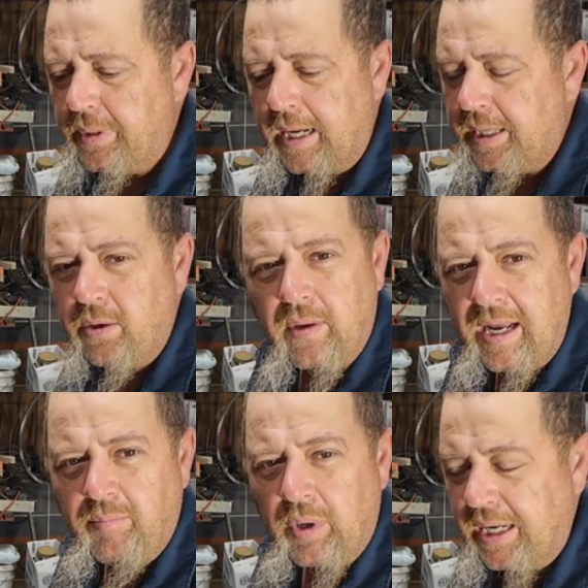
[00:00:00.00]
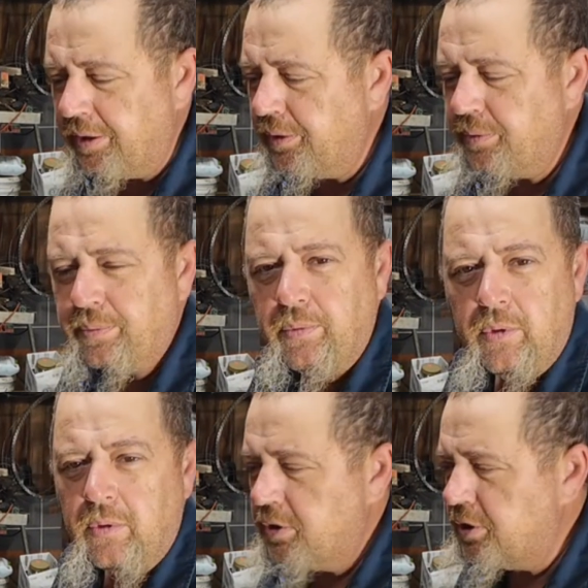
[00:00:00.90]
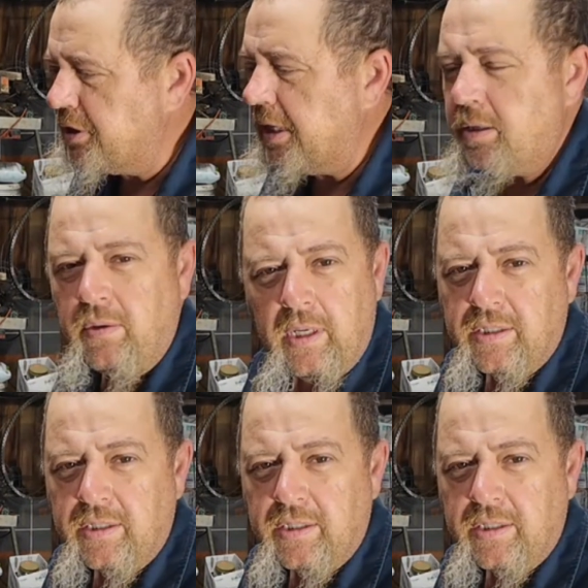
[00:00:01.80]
I don't have brand new Stihl,